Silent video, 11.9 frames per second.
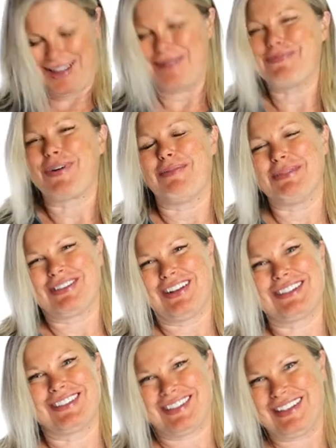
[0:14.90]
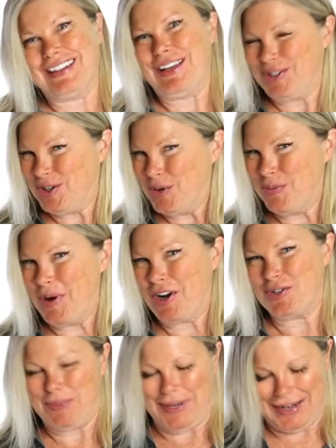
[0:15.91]
I promise not to sing that too
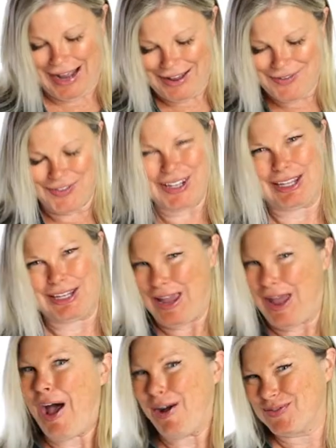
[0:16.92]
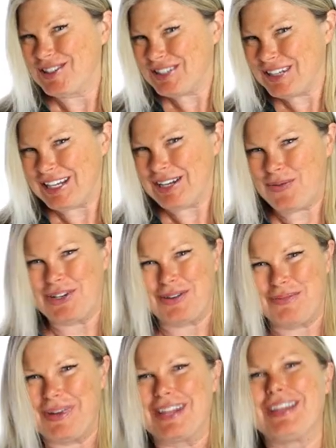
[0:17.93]
much, but I feel like you have to sing it when
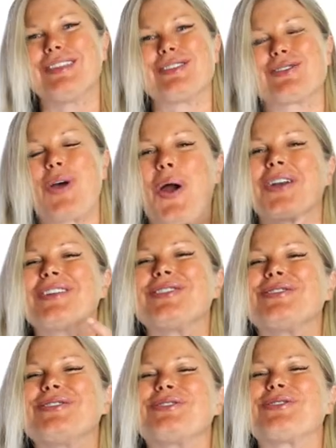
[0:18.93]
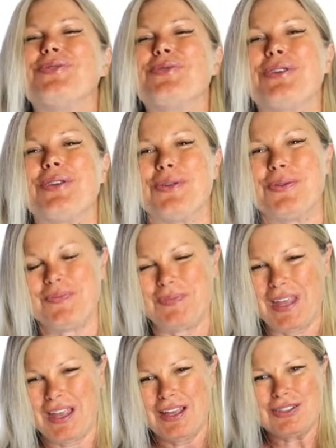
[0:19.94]
you're making this card because it's so cute,
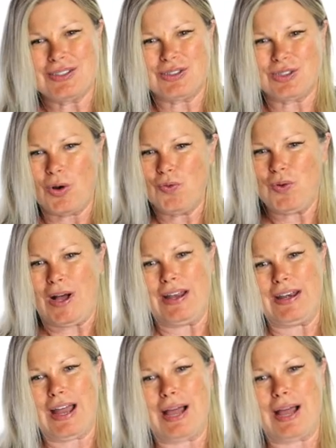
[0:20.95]
so fun.